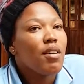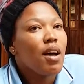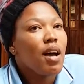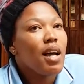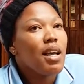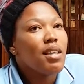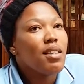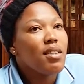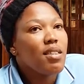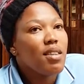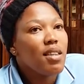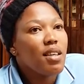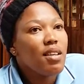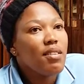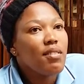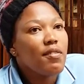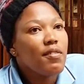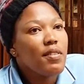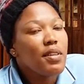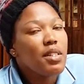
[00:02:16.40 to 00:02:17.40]
I
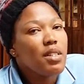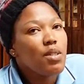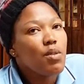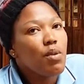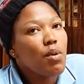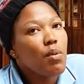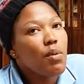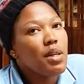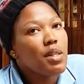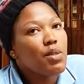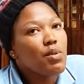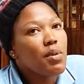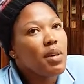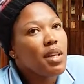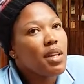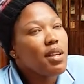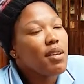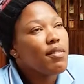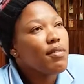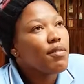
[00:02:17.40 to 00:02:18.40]
think Fezway was
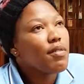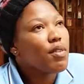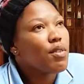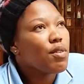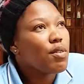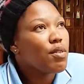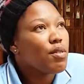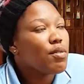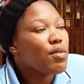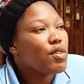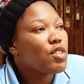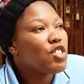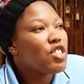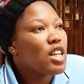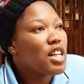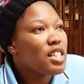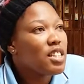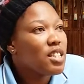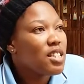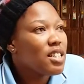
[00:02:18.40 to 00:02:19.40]
working for
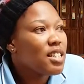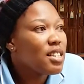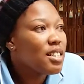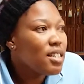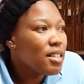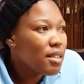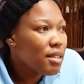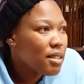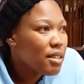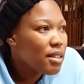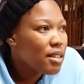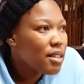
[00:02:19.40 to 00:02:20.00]
Justin